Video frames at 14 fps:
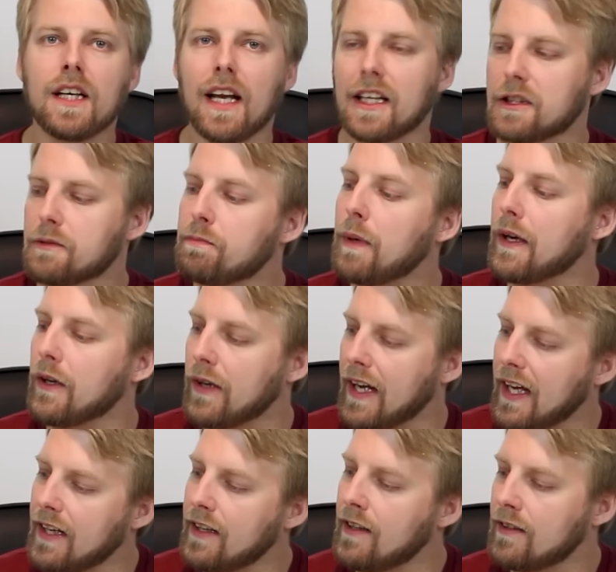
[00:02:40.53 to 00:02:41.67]
It has better
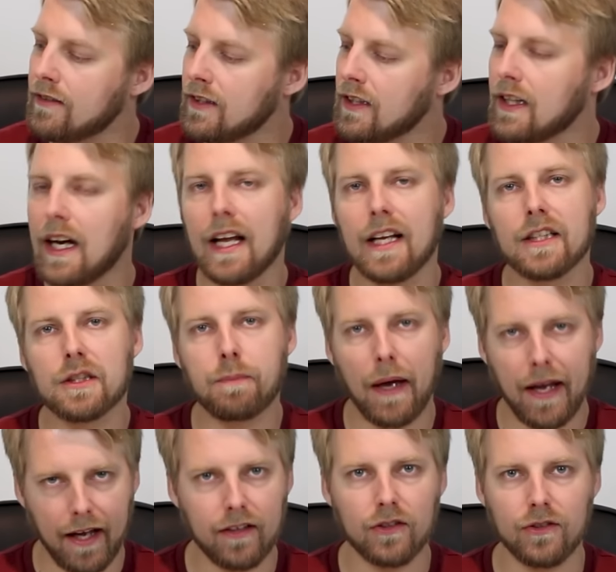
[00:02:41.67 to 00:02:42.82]
head and it's
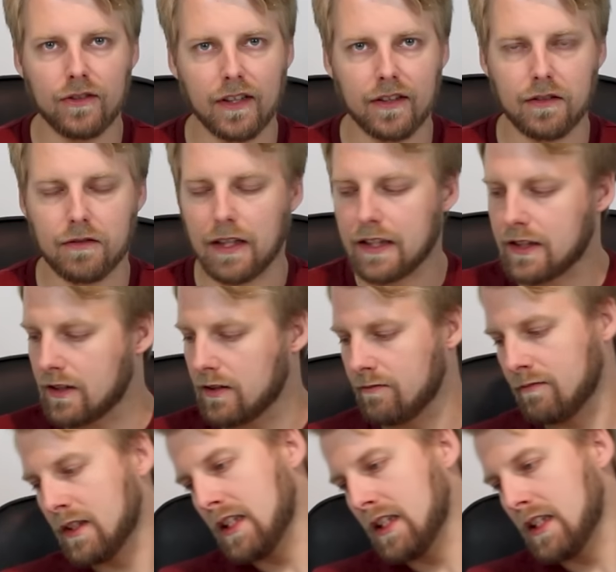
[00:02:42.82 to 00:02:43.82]
paler than the rest.